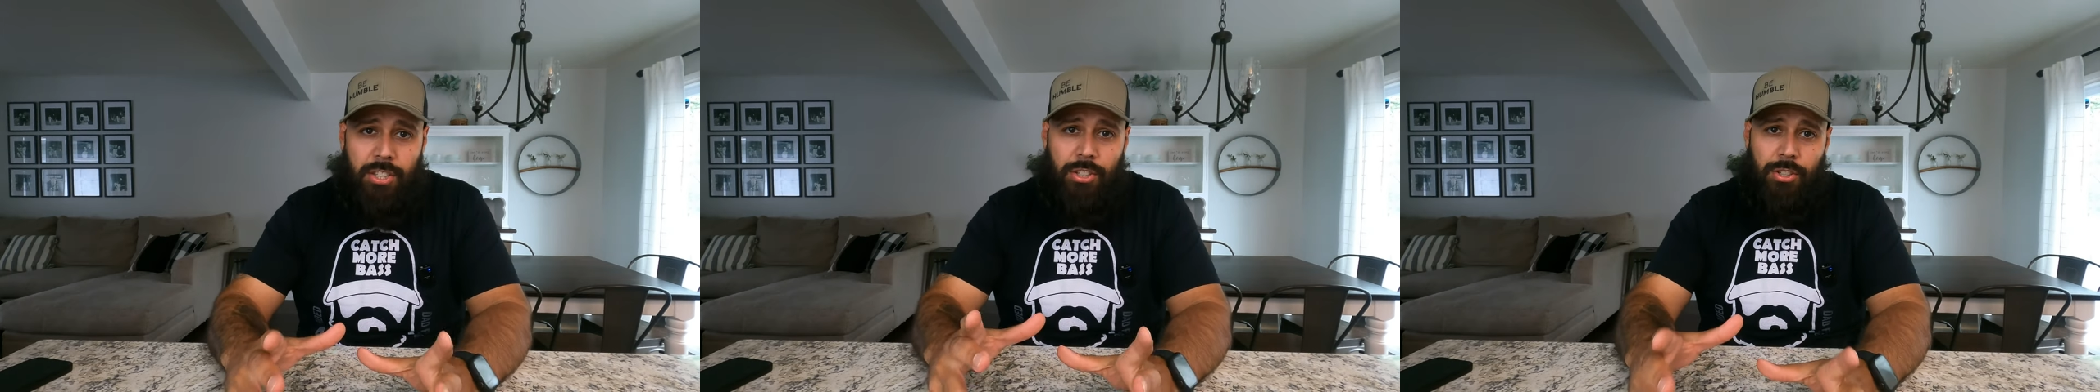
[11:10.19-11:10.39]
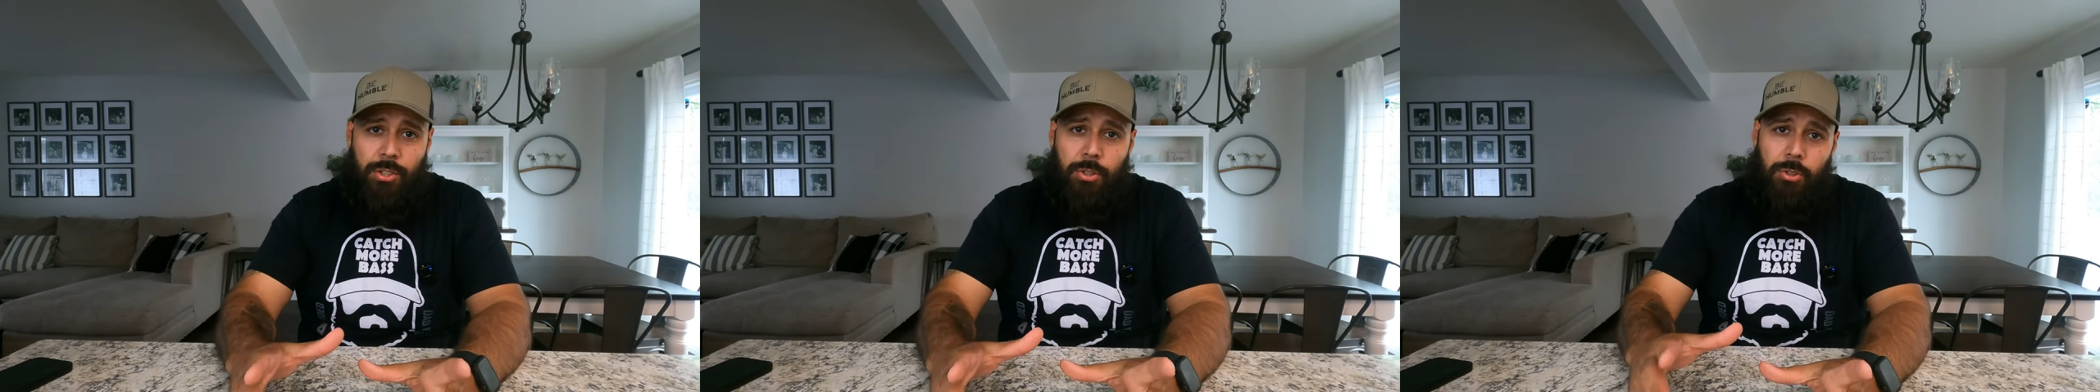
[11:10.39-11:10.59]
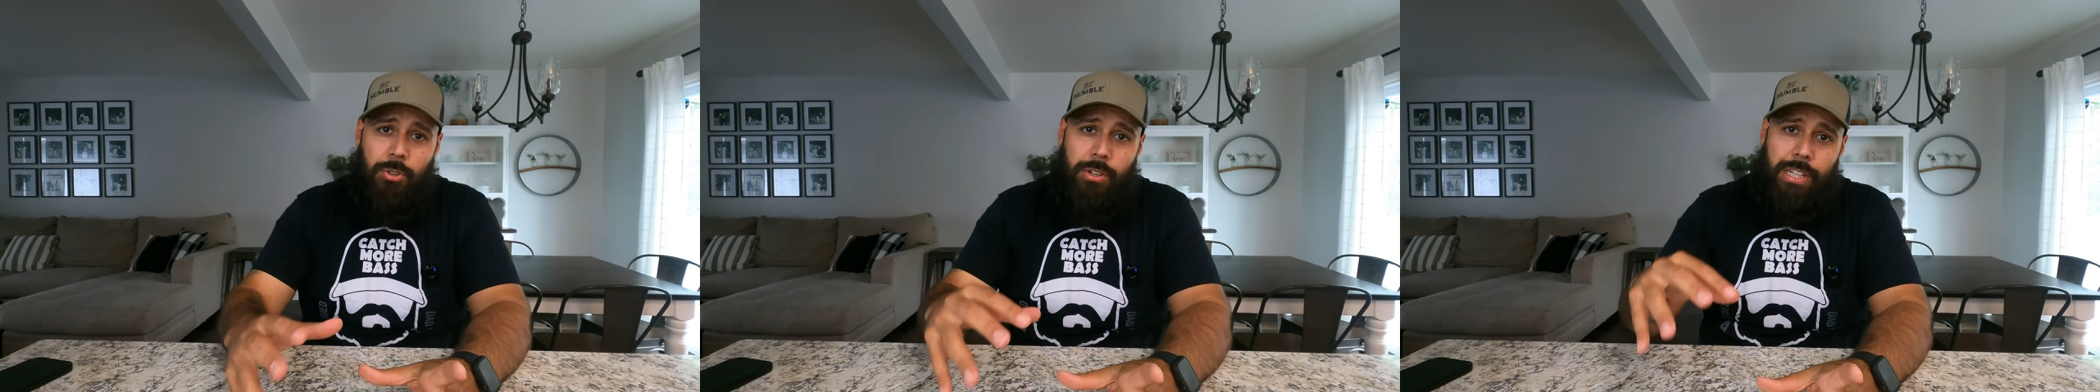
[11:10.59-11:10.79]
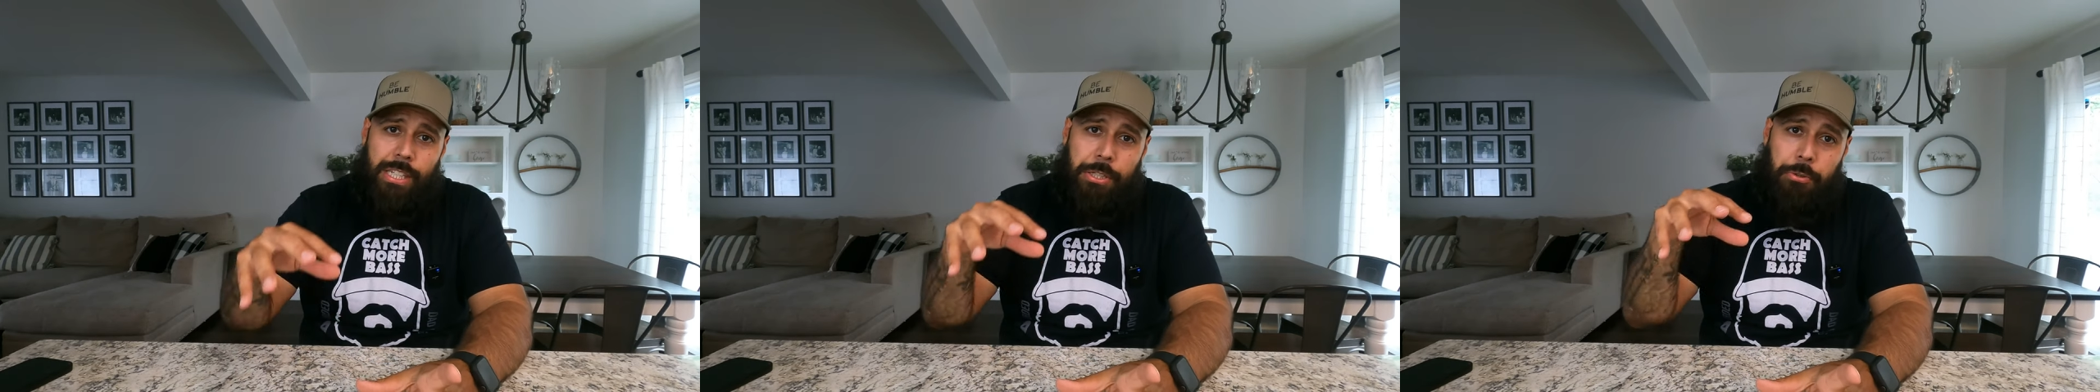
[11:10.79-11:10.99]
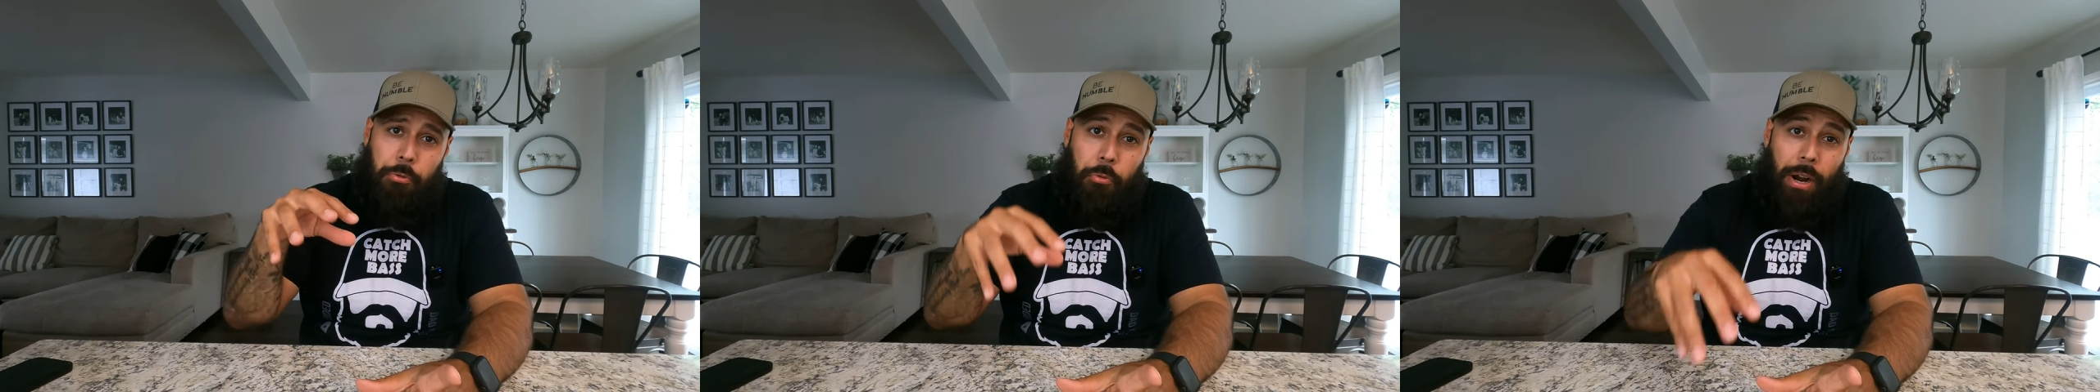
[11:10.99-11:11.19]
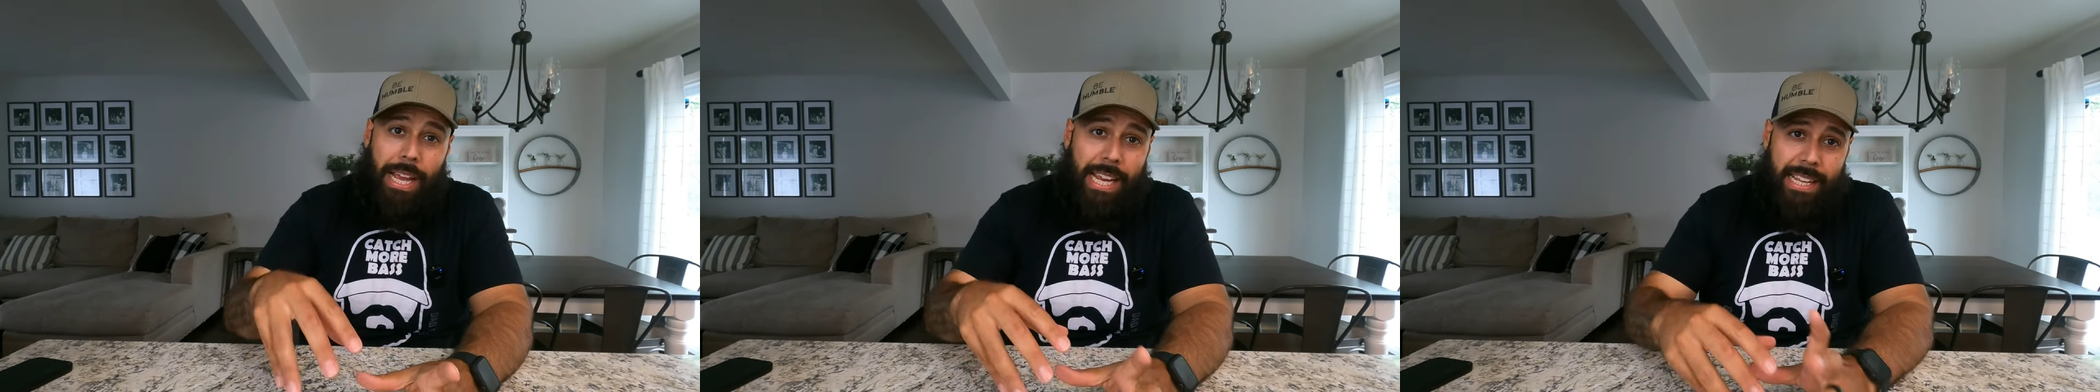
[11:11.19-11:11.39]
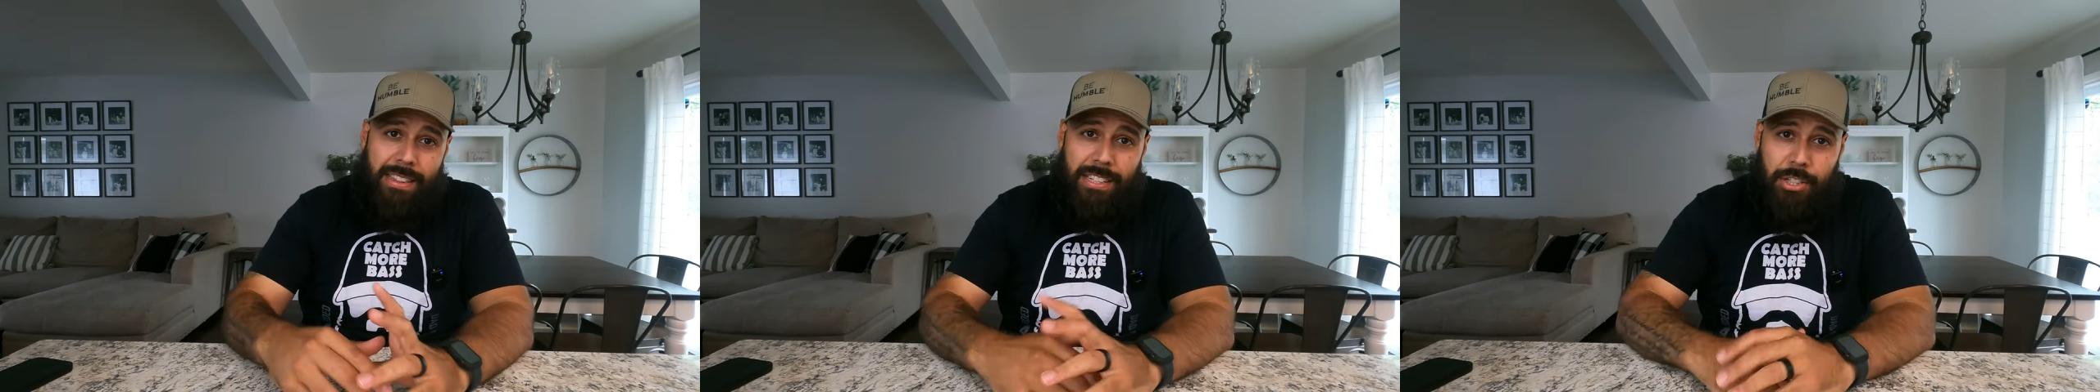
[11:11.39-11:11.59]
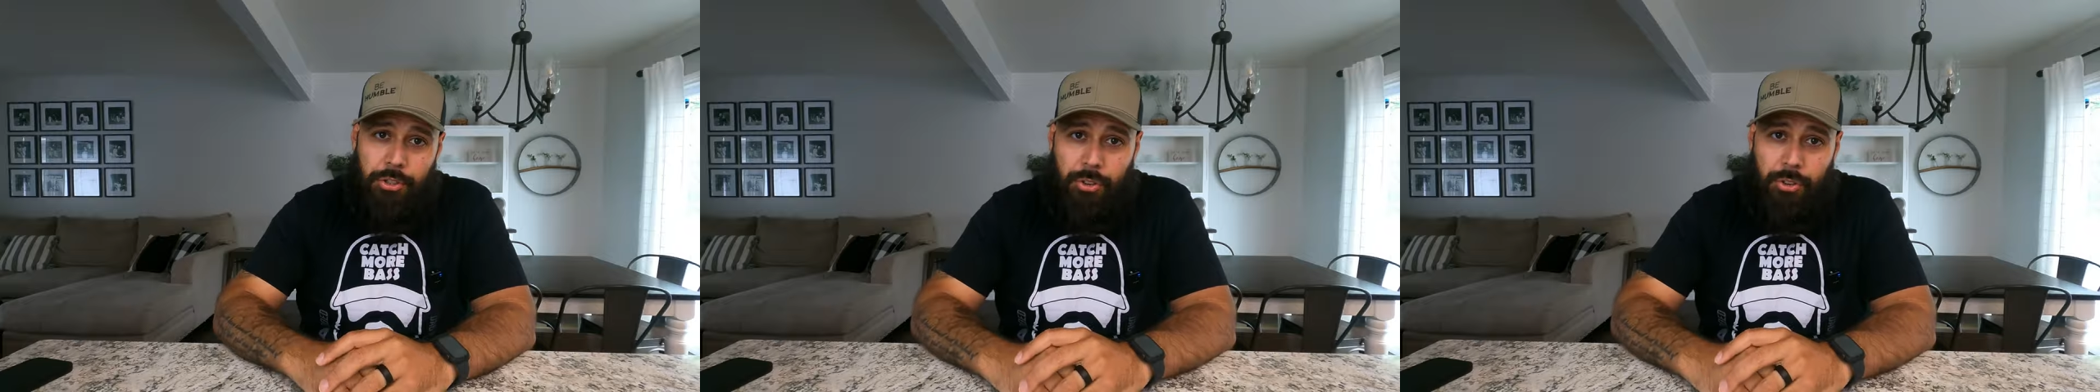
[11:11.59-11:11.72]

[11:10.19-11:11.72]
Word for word: storage right in the